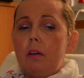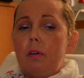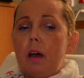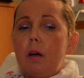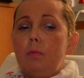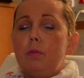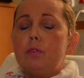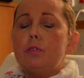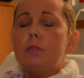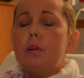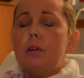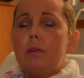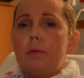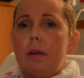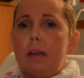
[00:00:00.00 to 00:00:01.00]
I would
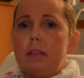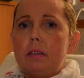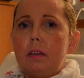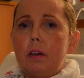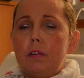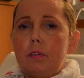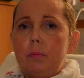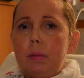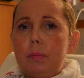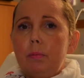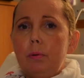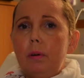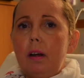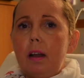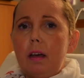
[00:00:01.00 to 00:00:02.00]
tolerate other
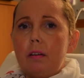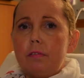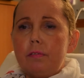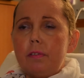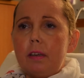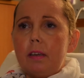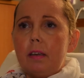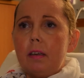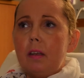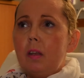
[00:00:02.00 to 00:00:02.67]
people laughing,